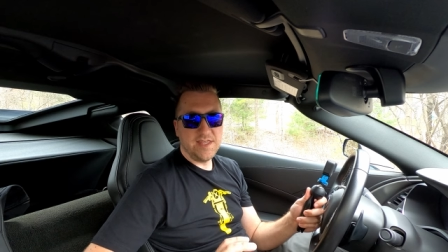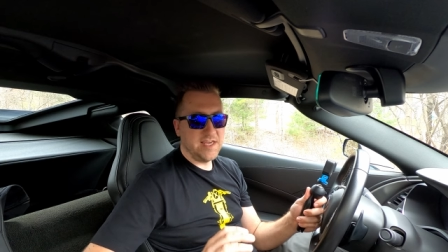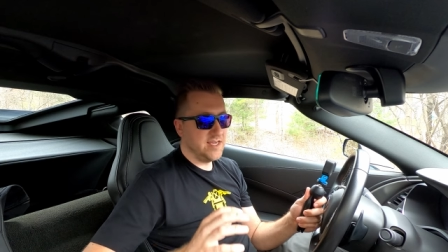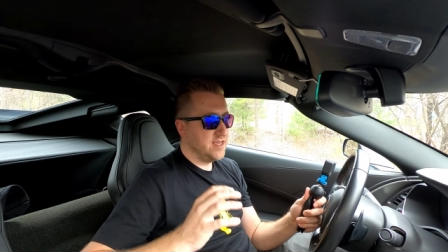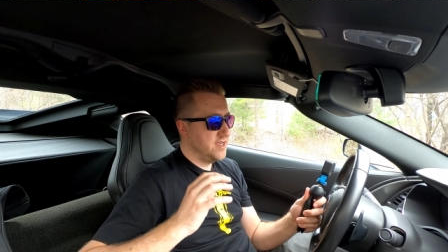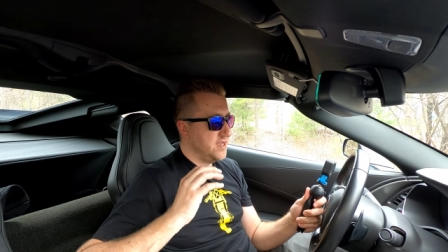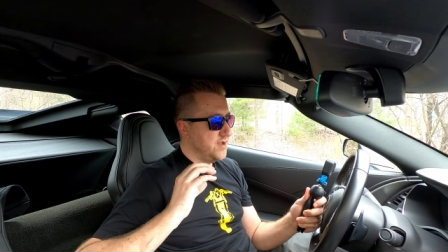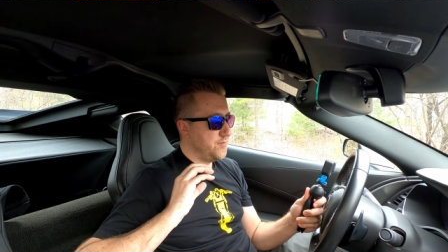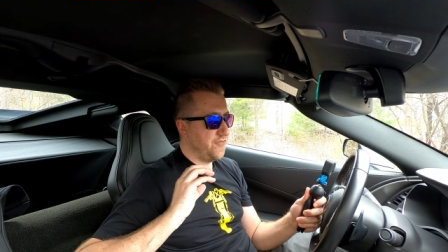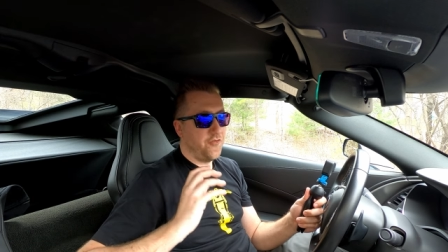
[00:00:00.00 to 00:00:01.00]
the
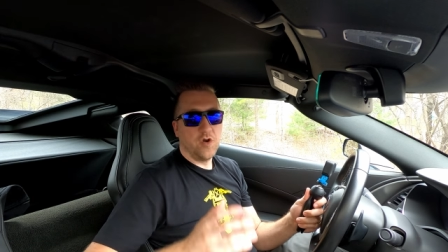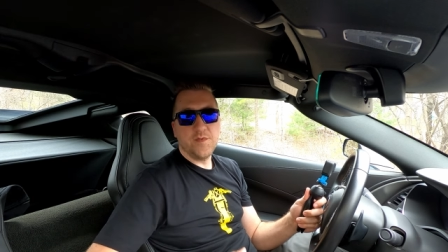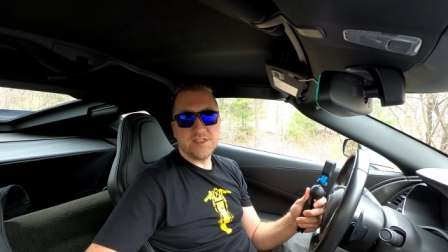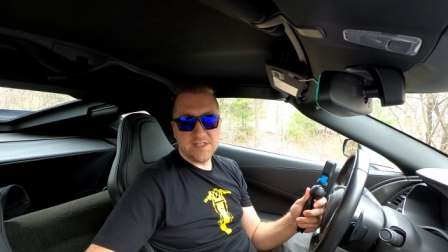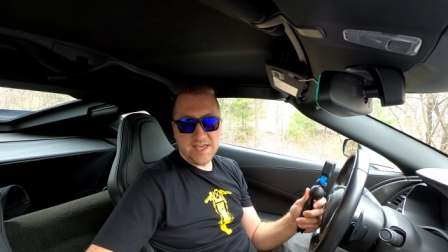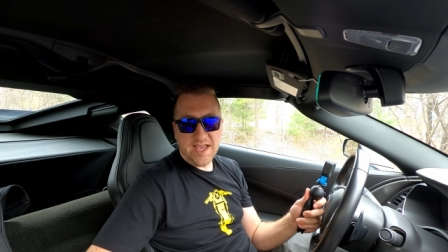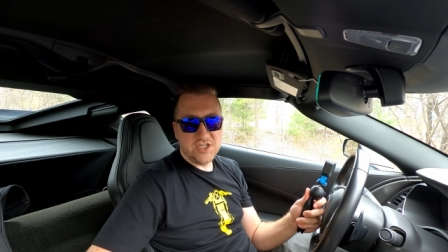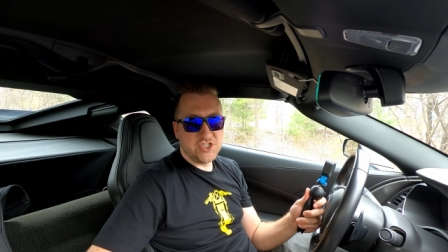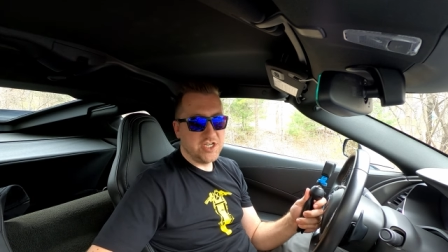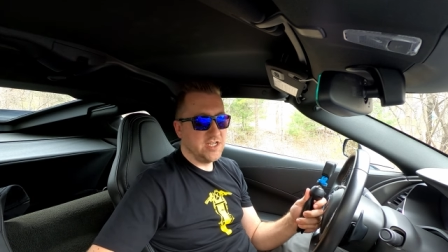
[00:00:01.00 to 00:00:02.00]
performance of the
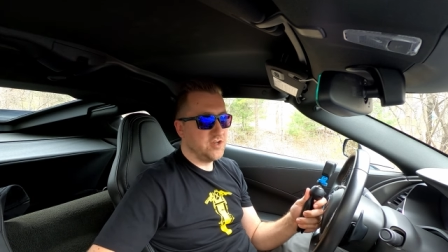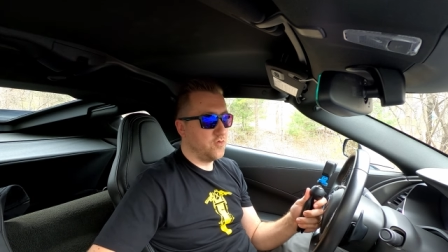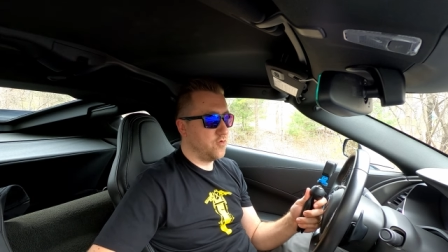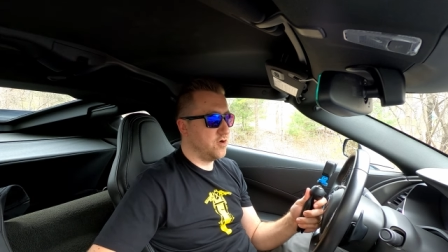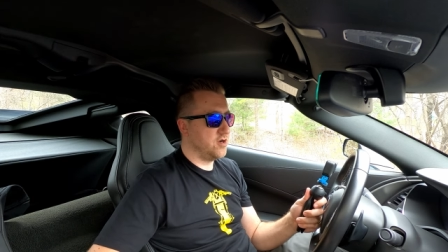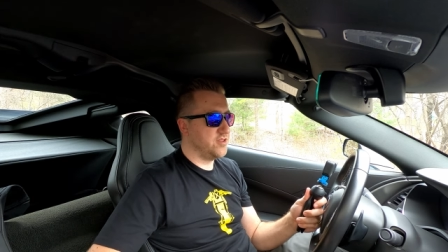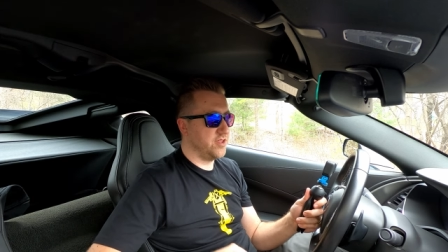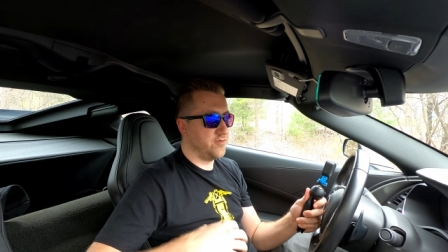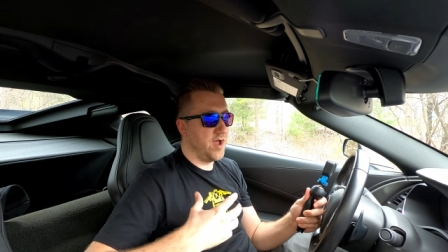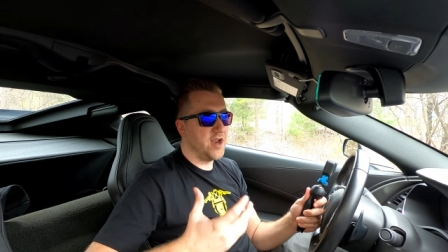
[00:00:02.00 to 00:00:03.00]
engine or the
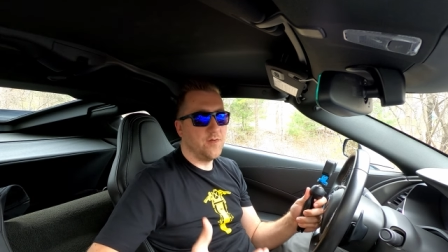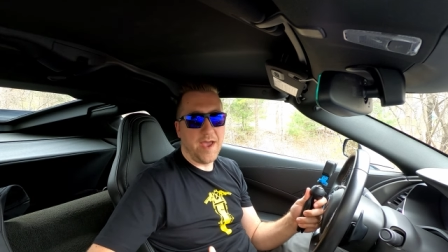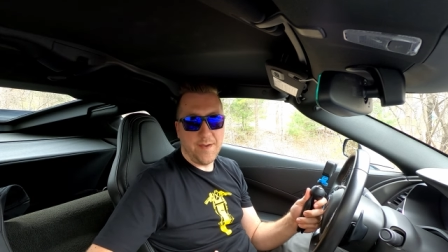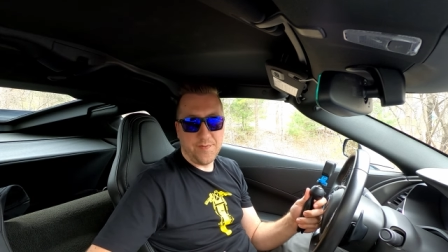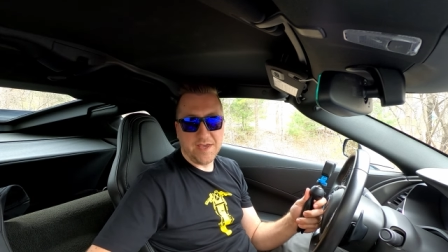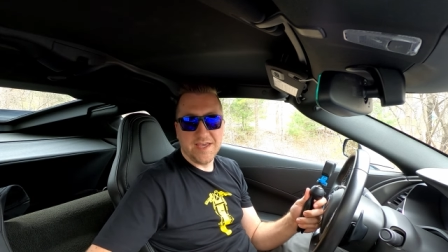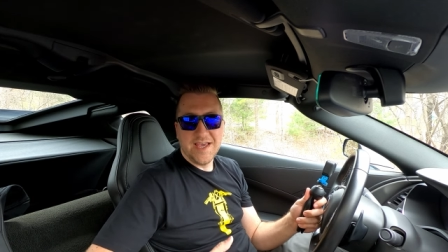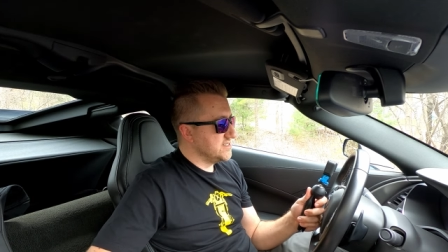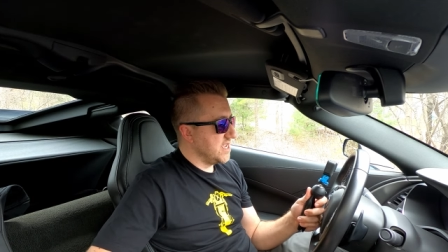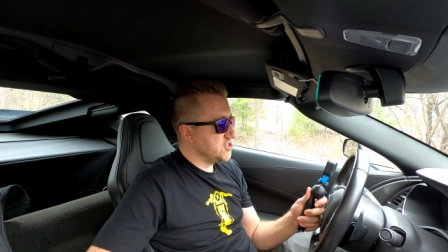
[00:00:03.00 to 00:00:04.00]
throttle mapping.
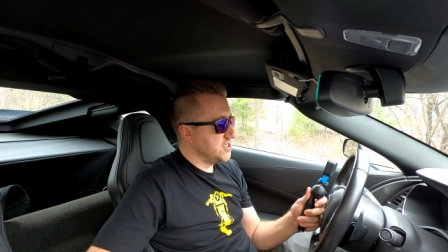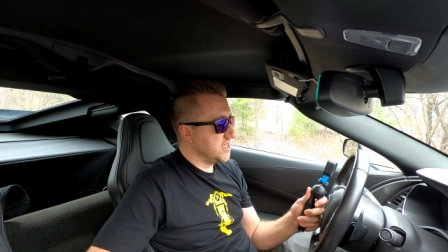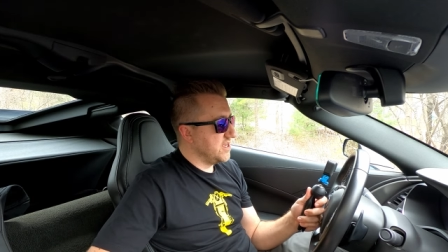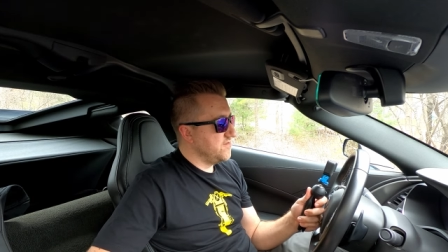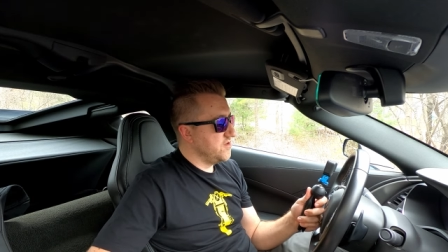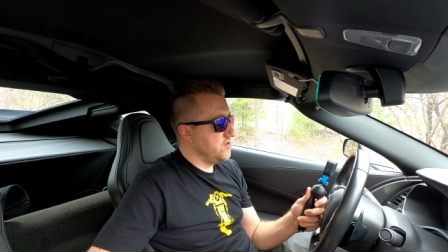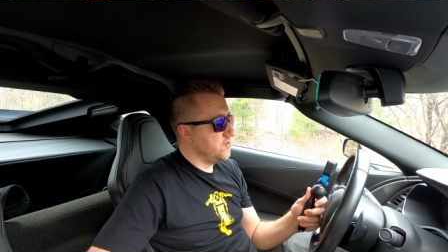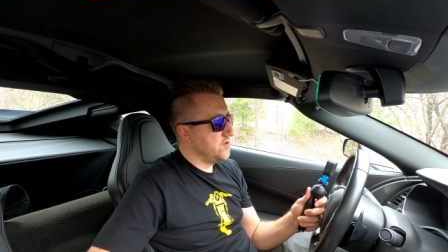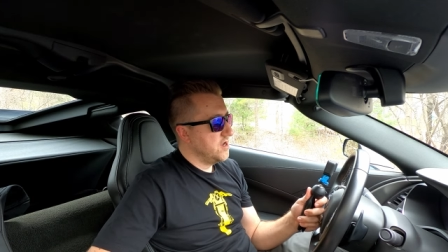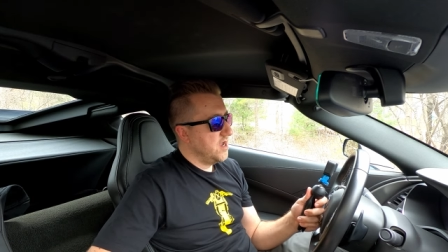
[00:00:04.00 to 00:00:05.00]
These actually give
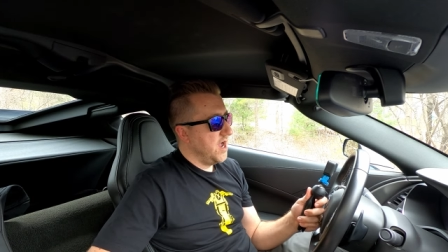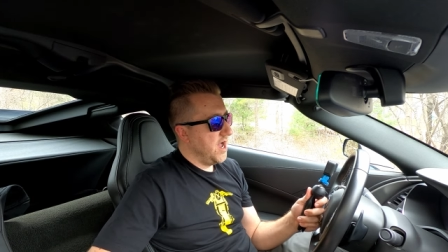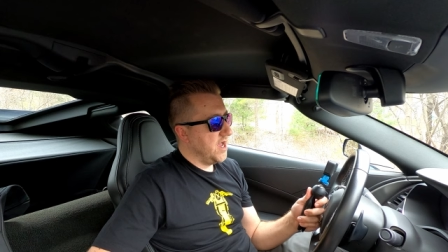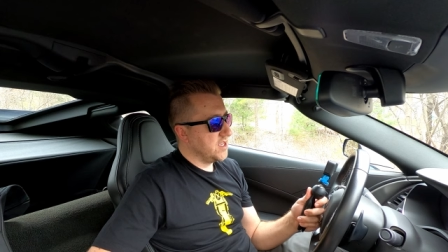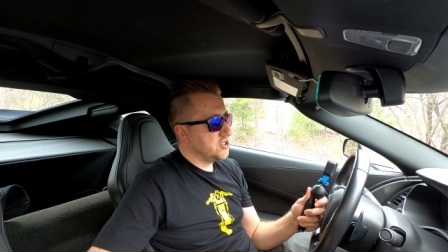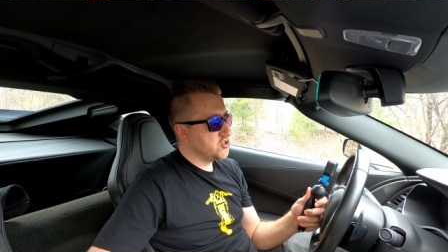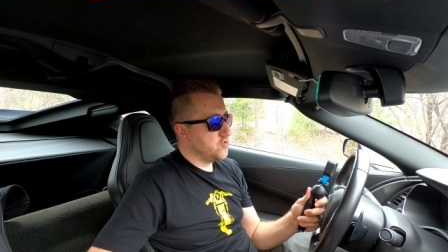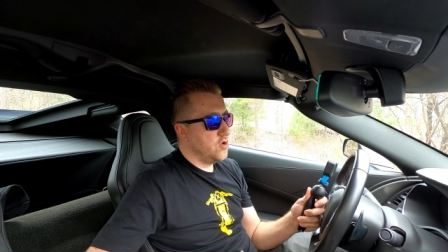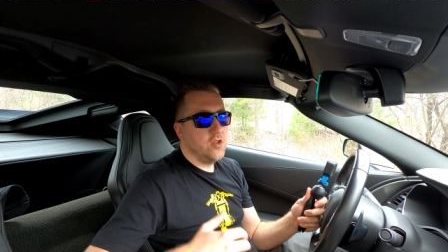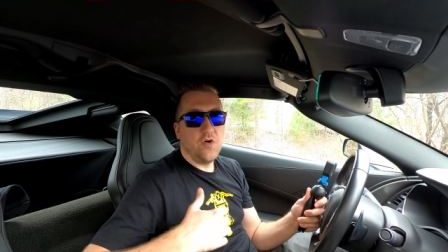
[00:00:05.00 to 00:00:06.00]
you uh,
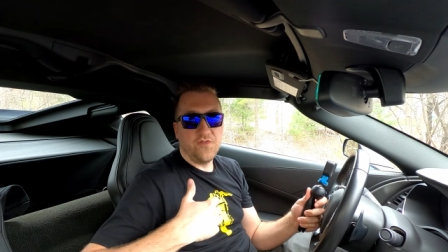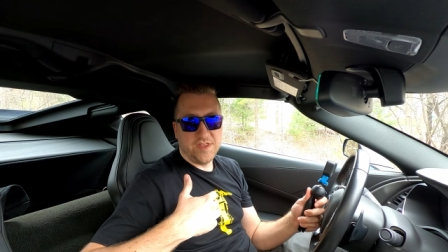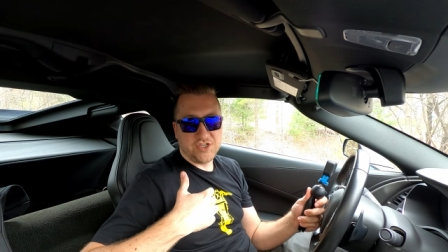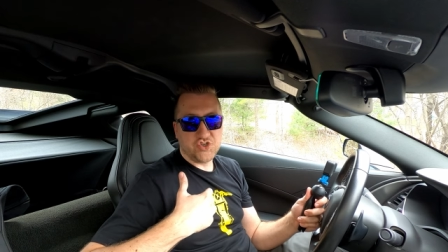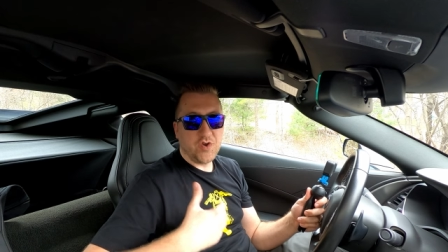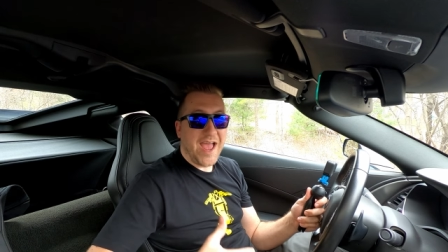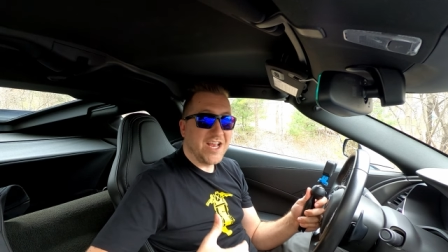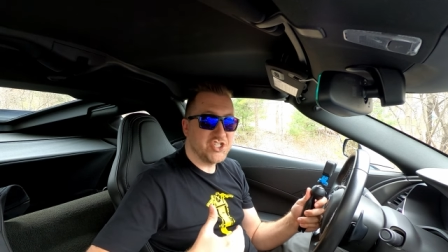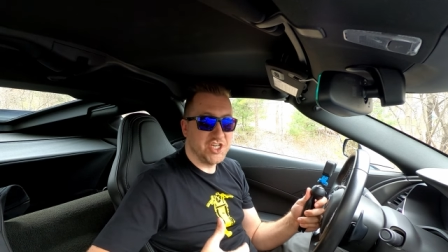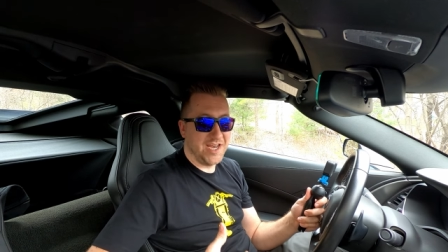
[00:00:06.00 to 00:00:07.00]
control over the
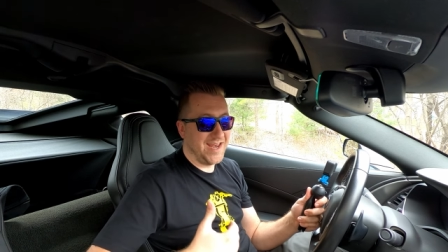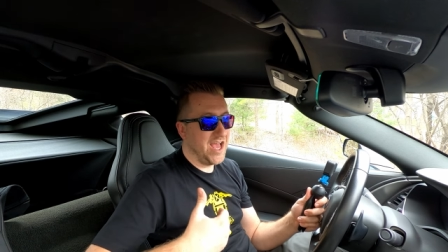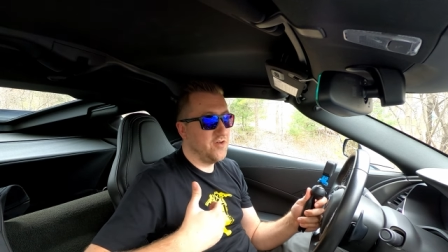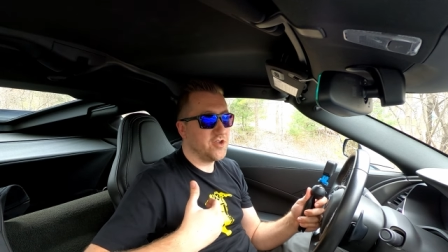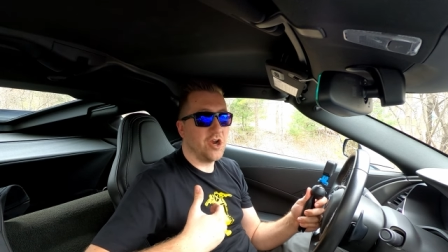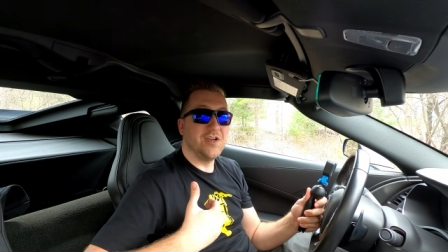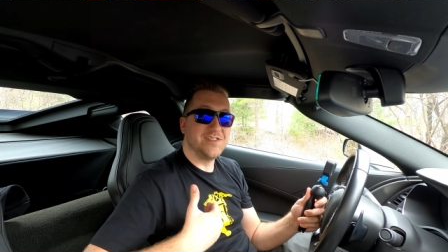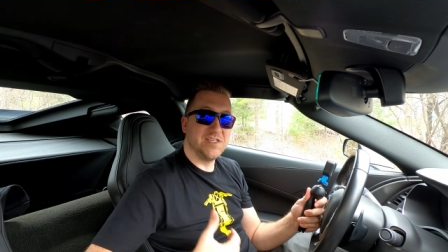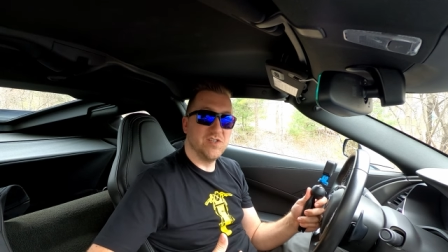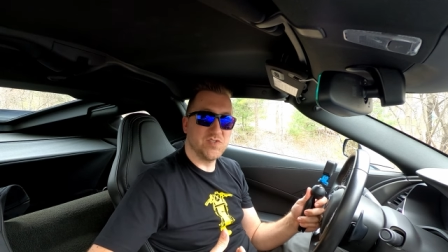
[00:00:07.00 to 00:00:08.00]
traction and how the car
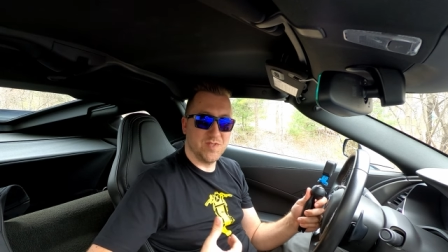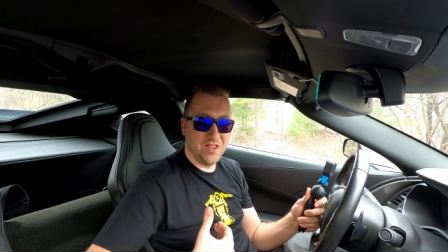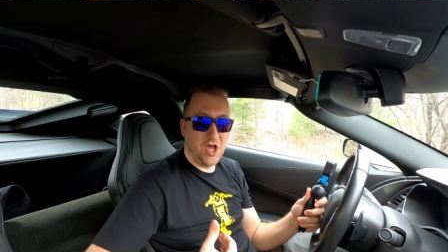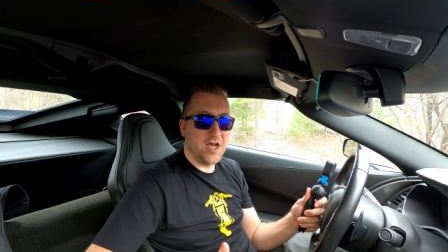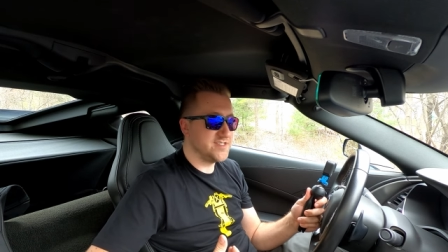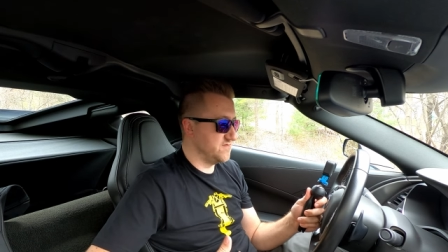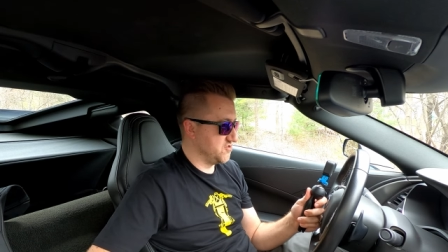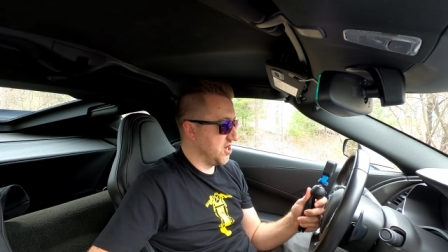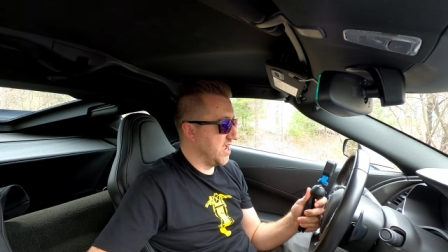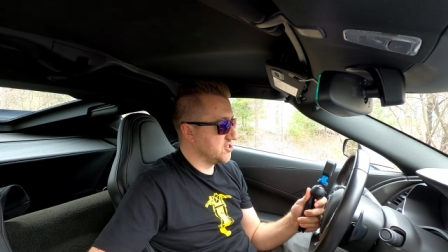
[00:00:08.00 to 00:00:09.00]
deals with loss of
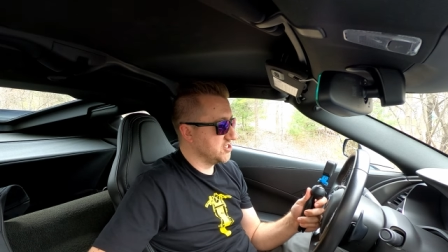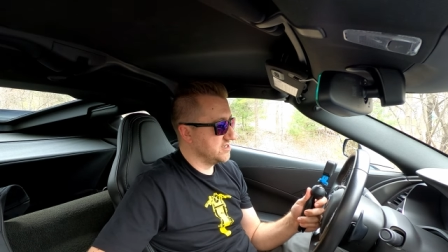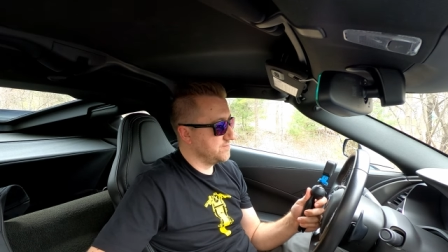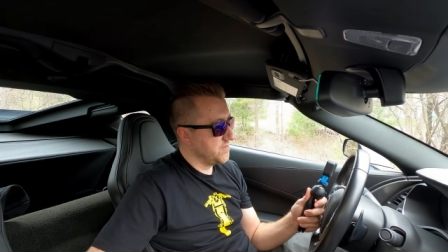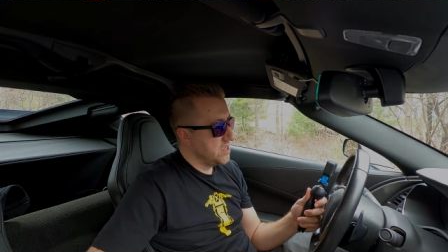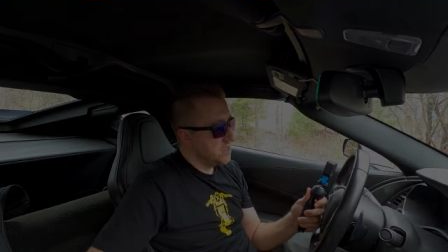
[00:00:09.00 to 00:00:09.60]
traction.